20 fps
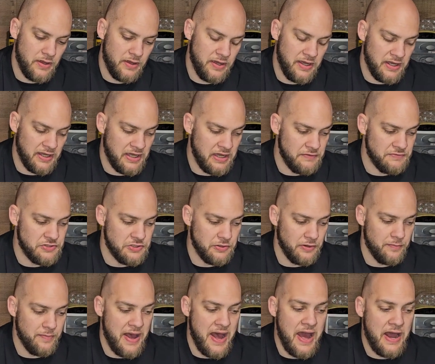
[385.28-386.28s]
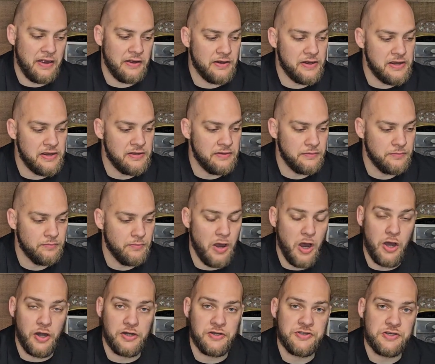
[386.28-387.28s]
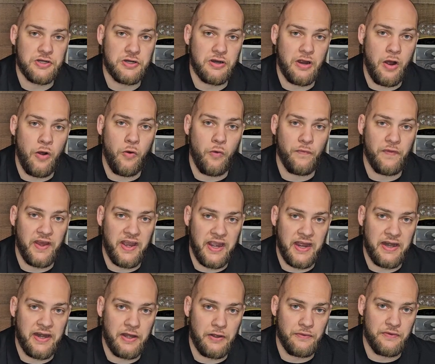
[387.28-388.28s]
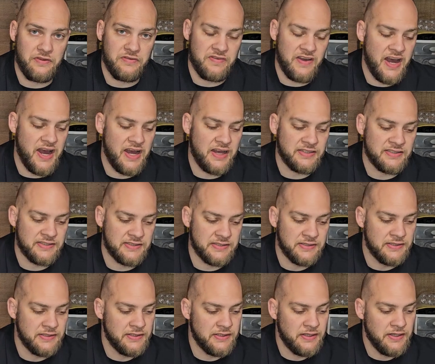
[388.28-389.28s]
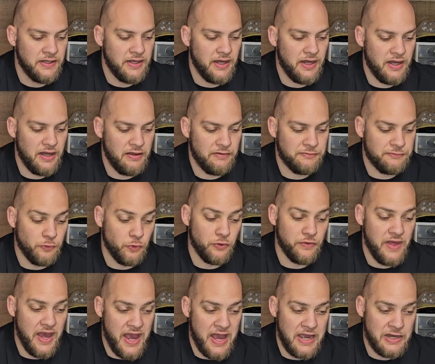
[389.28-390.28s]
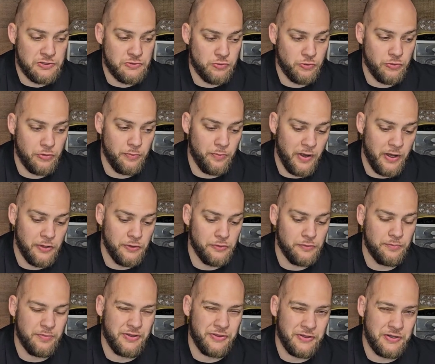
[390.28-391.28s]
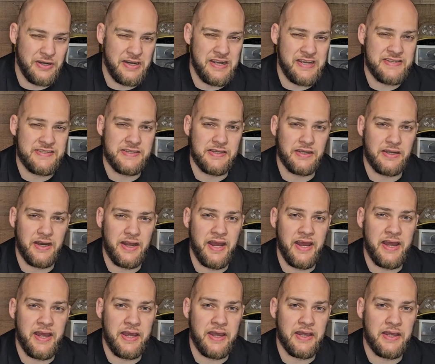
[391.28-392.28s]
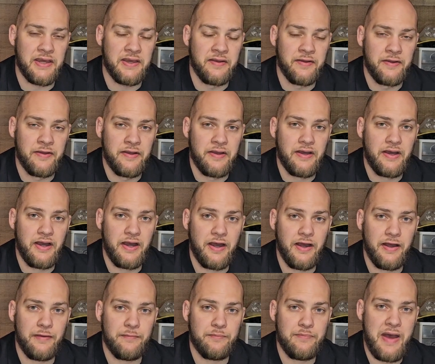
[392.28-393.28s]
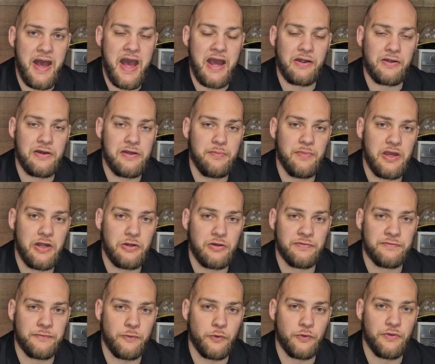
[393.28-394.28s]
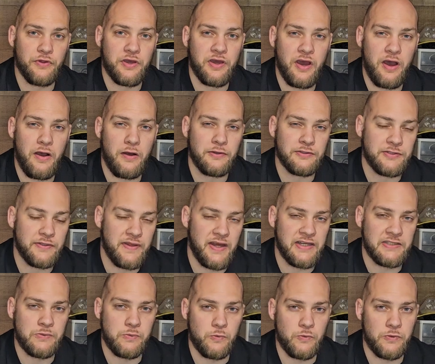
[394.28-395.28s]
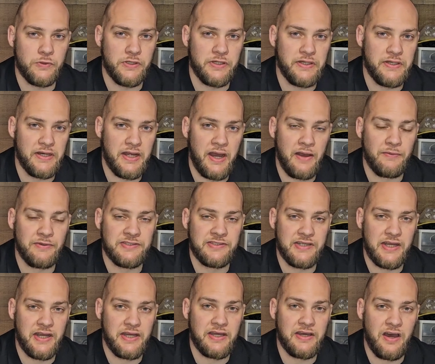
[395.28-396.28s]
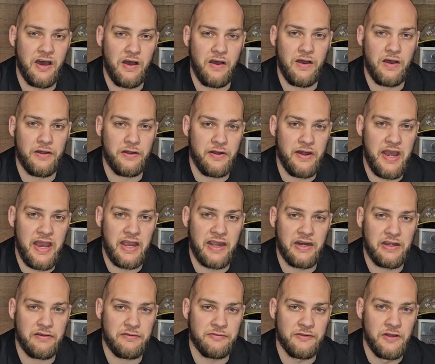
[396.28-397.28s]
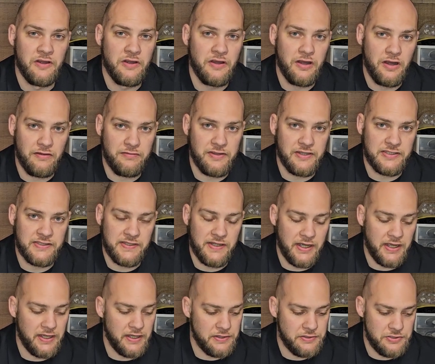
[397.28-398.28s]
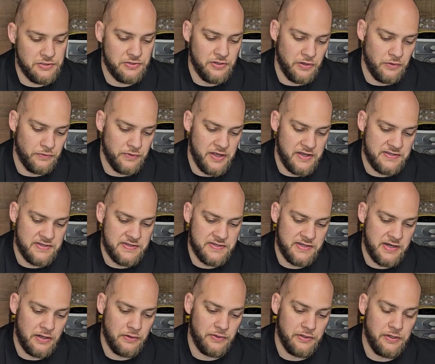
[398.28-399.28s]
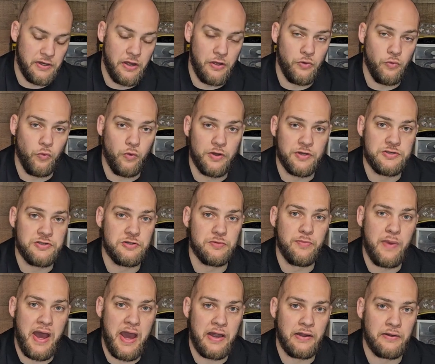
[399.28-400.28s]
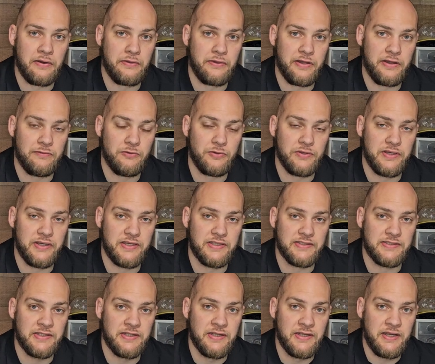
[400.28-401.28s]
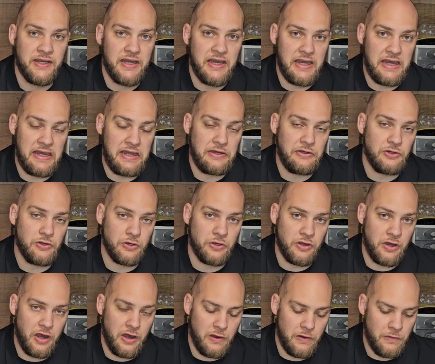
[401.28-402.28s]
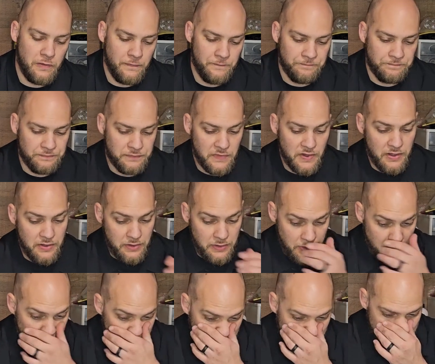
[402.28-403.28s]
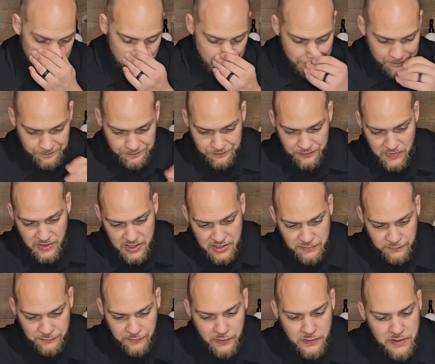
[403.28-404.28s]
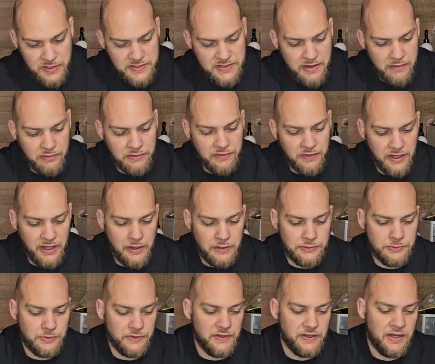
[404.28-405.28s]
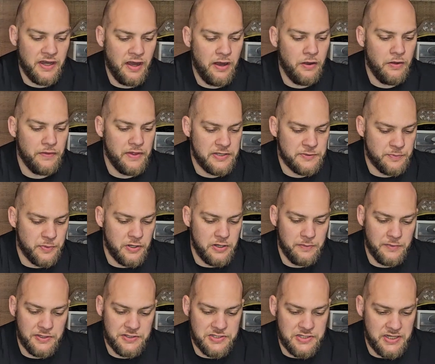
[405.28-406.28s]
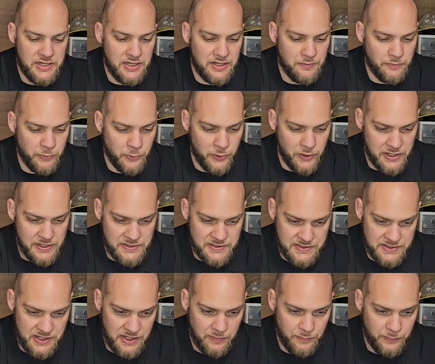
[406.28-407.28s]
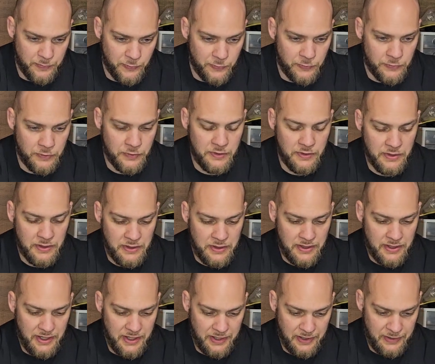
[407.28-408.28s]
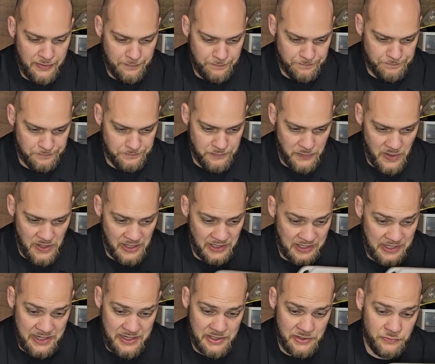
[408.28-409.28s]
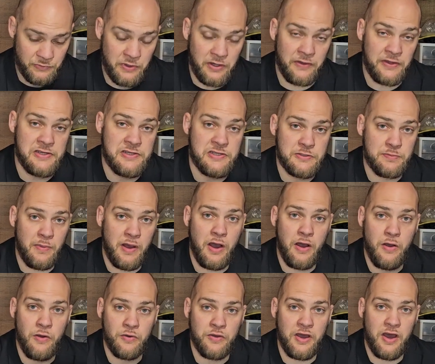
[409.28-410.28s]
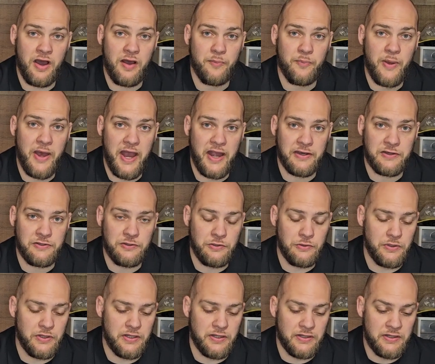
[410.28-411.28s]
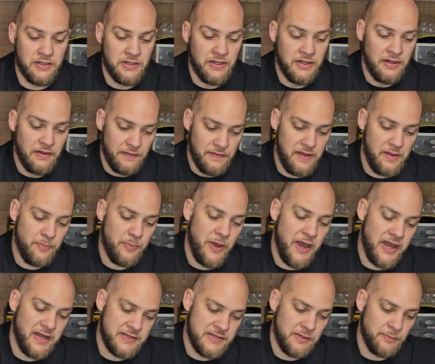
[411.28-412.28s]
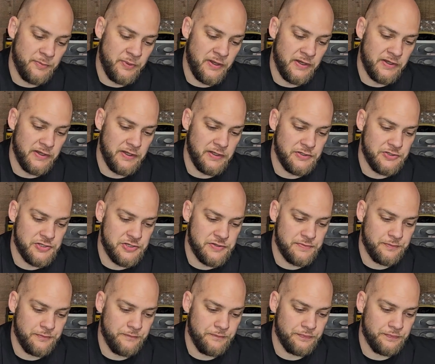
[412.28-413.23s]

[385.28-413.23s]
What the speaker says: it gives you a battery monitor on the handheld device for the actual remote, but there isn't a battery meter for the call. So that's one, I would say, con or negative of this thing, is you don't necessarily know what your battery level is in your call. As far as everything else with the call, that's pretty much it. Pretty simple. Again, really small, compact unit that packs a punch.